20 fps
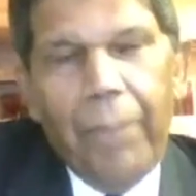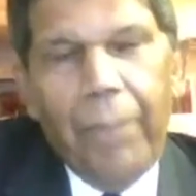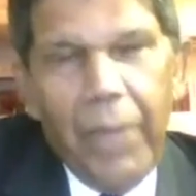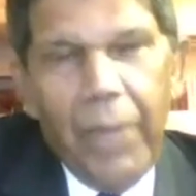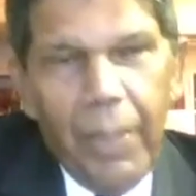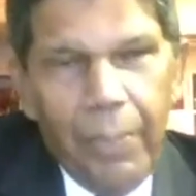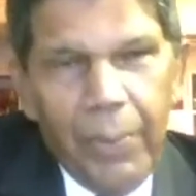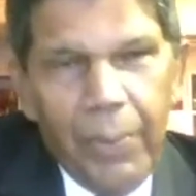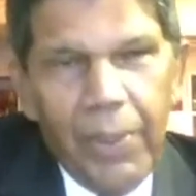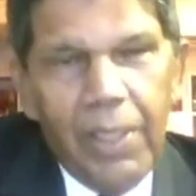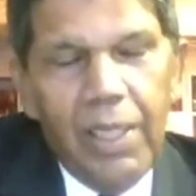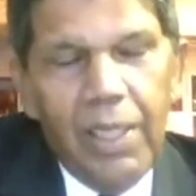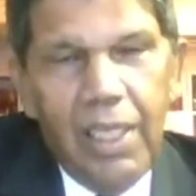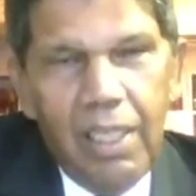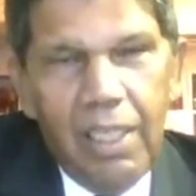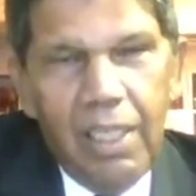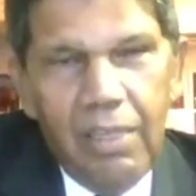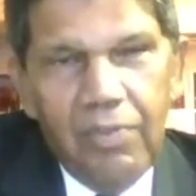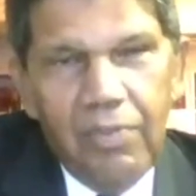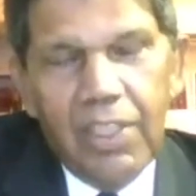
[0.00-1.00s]
people
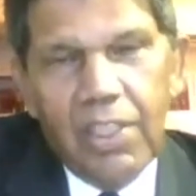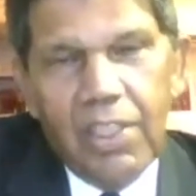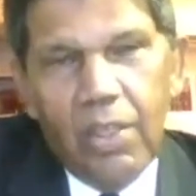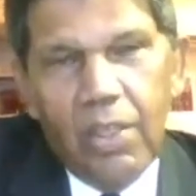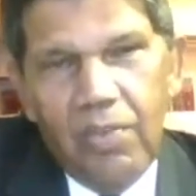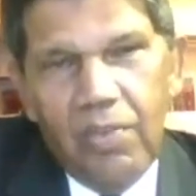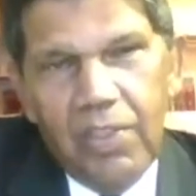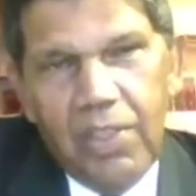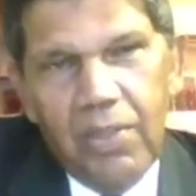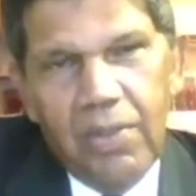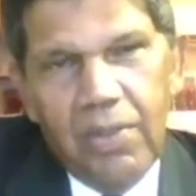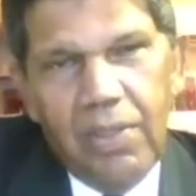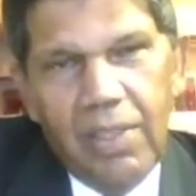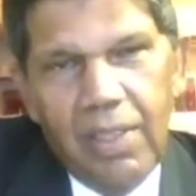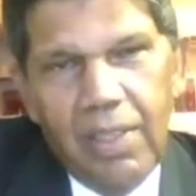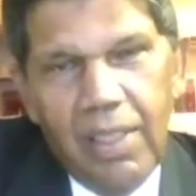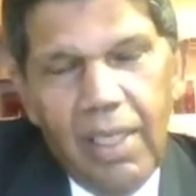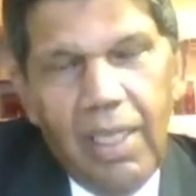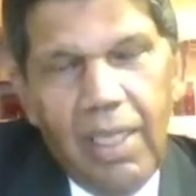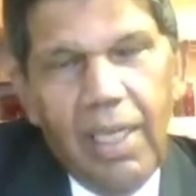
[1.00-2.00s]
leave the Soviet
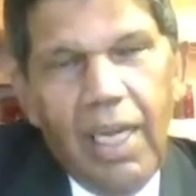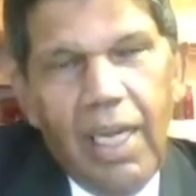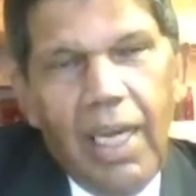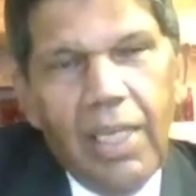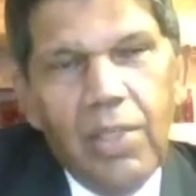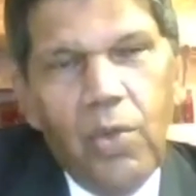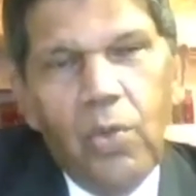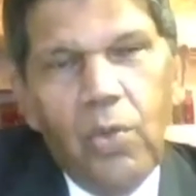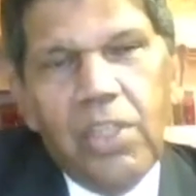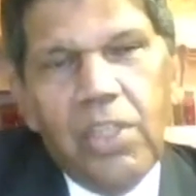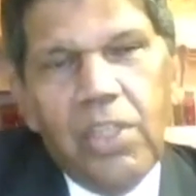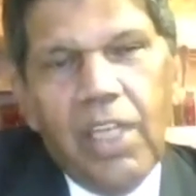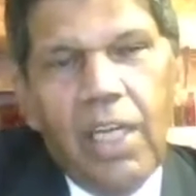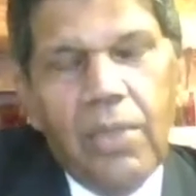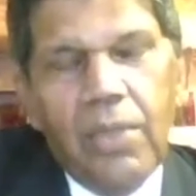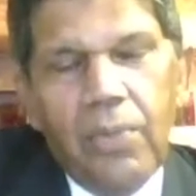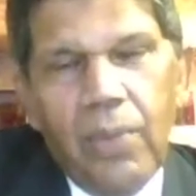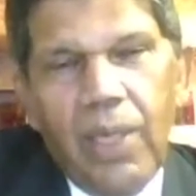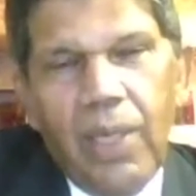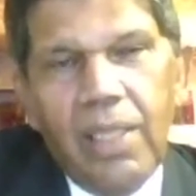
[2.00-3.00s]
Union. And
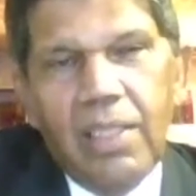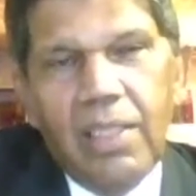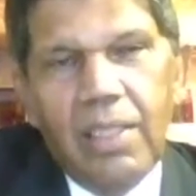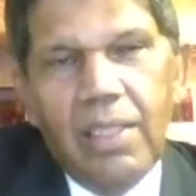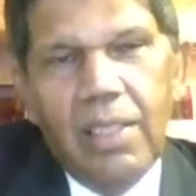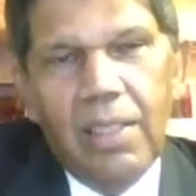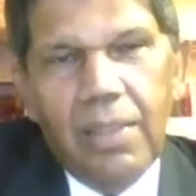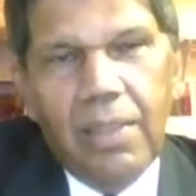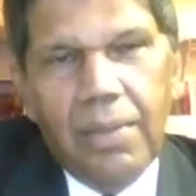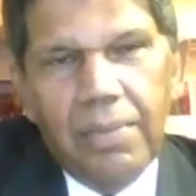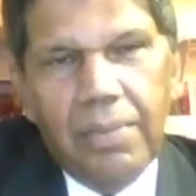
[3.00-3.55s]
Uthant writes that,